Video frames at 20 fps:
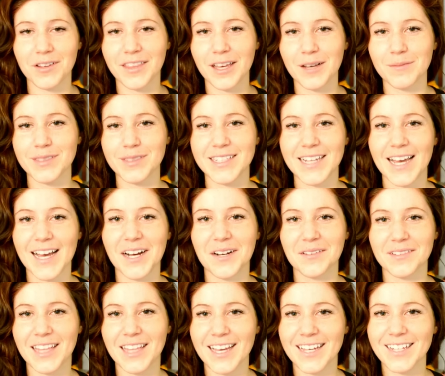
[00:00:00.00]
thumbs
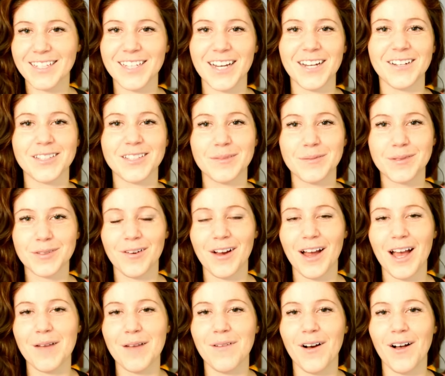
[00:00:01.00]
down, like, share, subscribe,